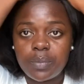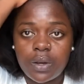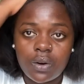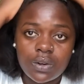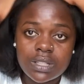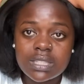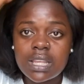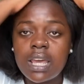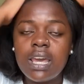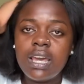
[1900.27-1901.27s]
because
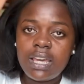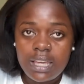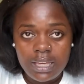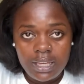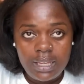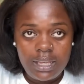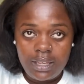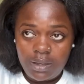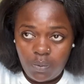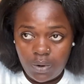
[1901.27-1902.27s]

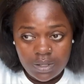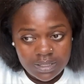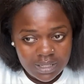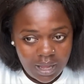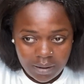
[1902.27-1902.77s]
he was,